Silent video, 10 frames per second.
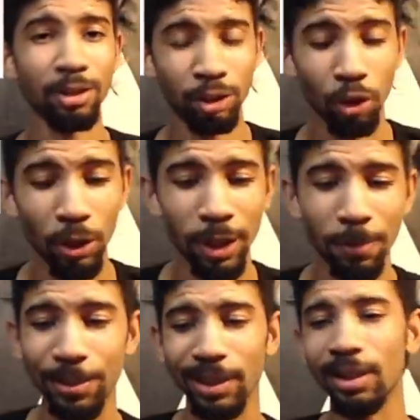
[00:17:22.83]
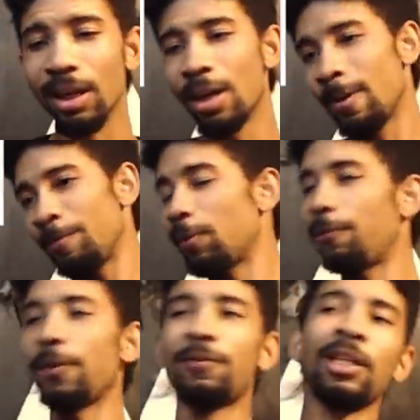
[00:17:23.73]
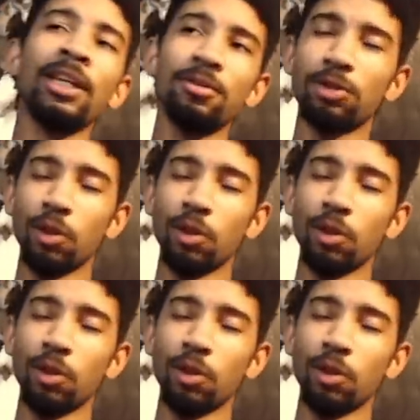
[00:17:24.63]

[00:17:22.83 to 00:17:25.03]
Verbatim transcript: So it'd be 15,